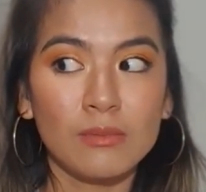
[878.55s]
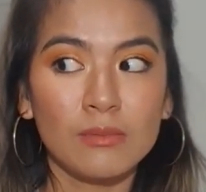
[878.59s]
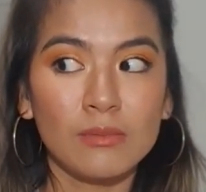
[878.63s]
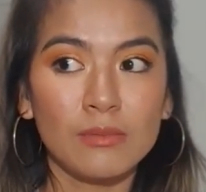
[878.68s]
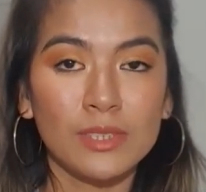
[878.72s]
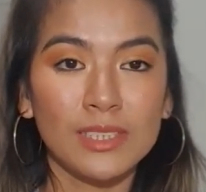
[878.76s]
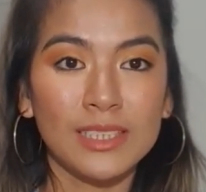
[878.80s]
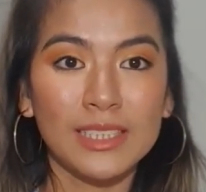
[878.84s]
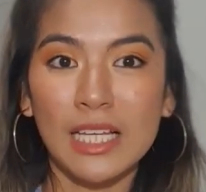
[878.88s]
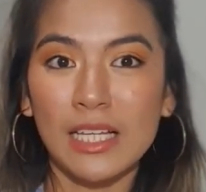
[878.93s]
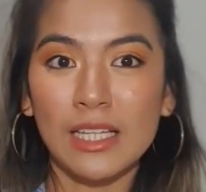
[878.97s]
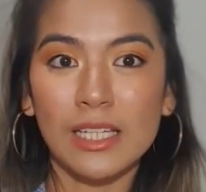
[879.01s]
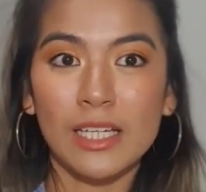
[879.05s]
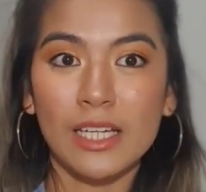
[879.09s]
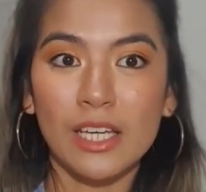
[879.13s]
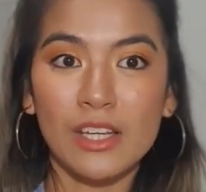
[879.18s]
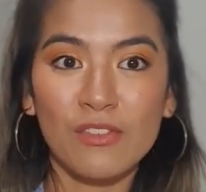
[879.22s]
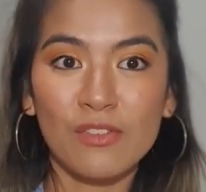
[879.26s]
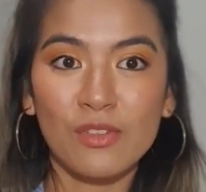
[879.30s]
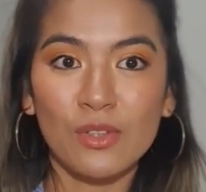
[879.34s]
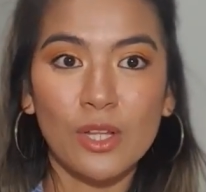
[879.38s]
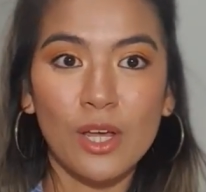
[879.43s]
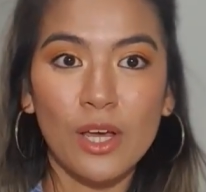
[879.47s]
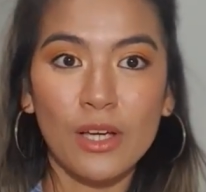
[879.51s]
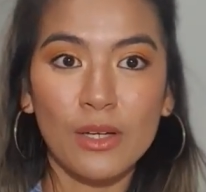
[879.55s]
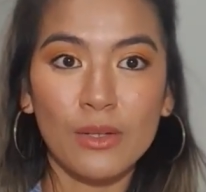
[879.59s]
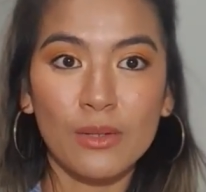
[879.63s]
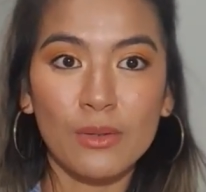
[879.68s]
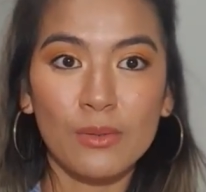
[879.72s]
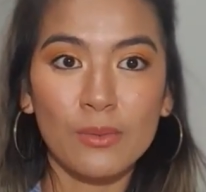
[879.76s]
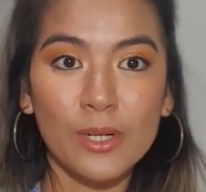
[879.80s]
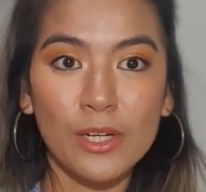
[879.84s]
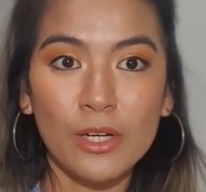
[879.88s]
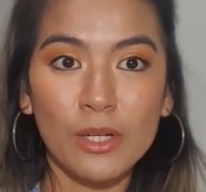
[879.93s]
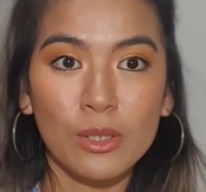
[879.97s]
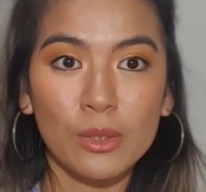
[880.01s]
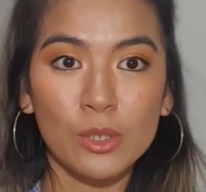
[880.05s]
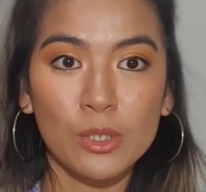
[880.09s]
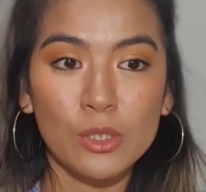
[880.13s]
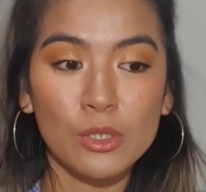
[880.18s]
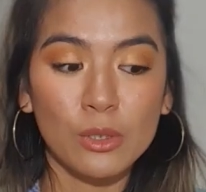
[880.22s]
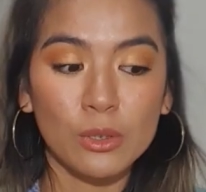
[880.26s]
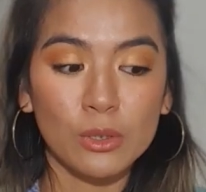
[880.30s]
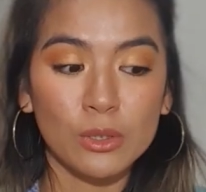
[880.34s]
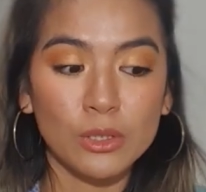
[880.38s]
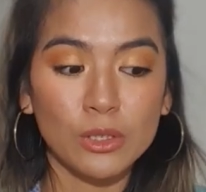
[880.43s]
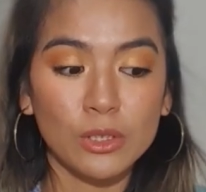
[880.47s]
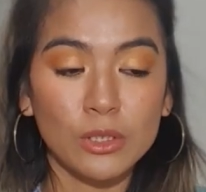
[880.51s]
selling it for like $300.